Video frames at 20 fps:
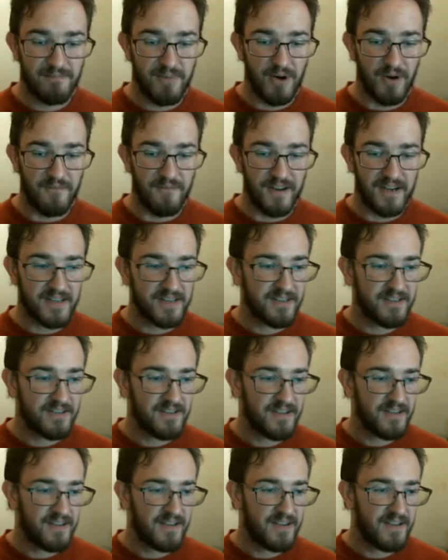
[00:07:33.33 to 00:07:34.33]
Perfect.
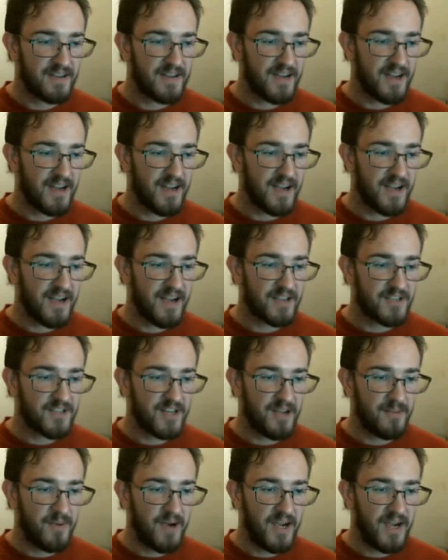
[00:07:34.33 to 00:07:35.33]
Uh,
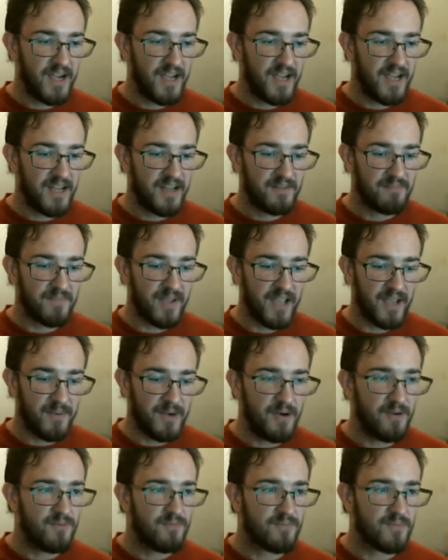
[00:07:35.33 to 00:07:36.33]
should I buy
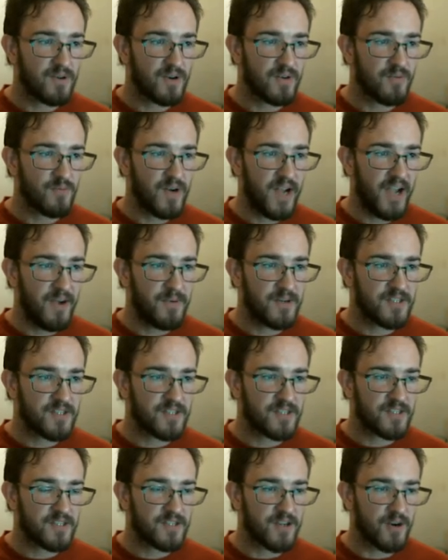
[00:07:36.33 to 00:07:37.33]
ammo? Well, how much
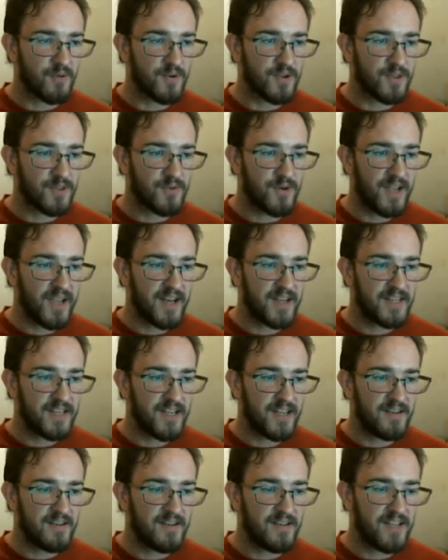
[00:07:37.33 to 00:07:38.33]
does it start with? 3 out of
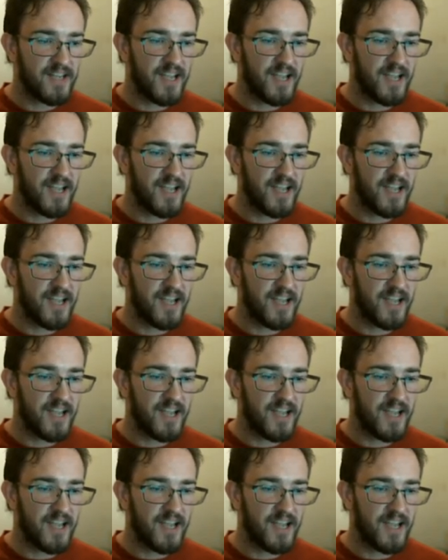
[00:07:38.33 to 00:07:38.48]
10?